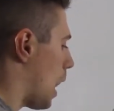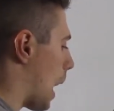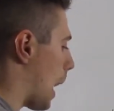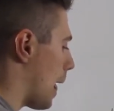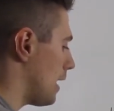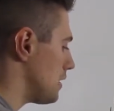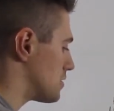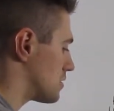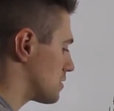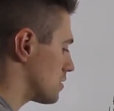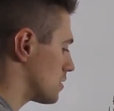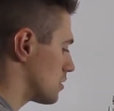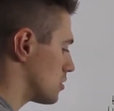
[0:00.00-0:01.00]

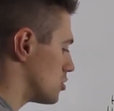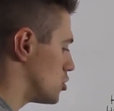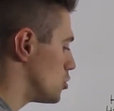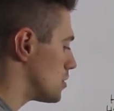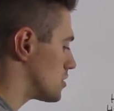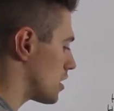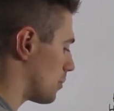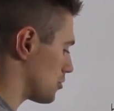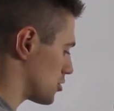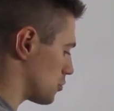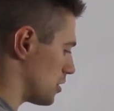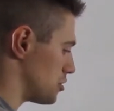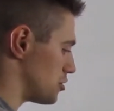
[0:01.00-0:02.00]
Let's do a double
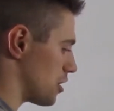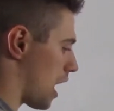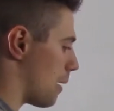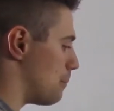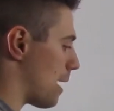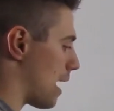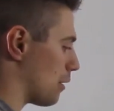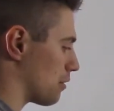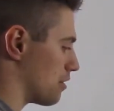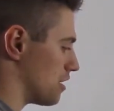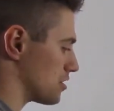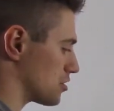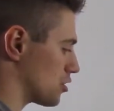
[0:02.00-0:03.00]
switch about
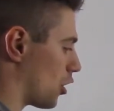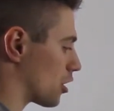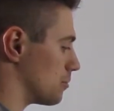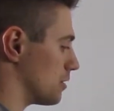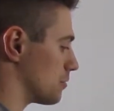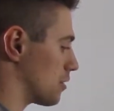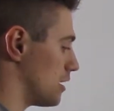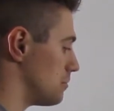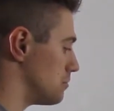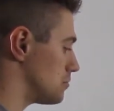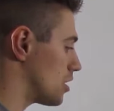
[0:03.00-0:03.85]
this carbon, right?